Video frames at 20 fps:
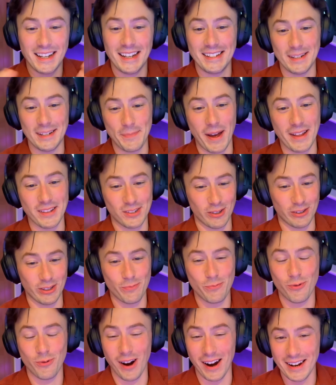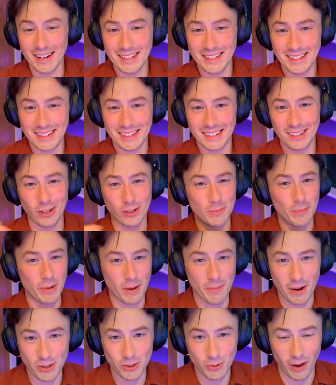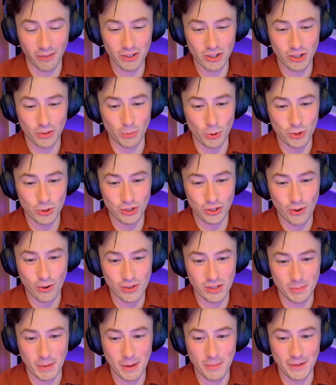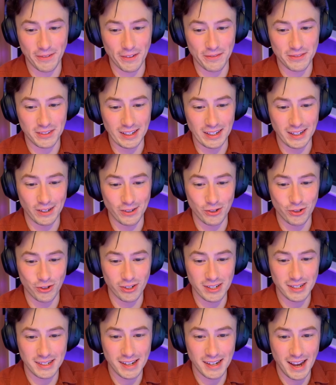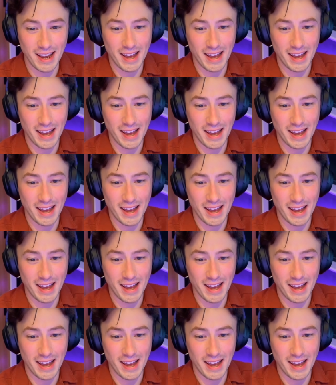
Depends on the price. Could be about 1200 moonstones, maybe 1500.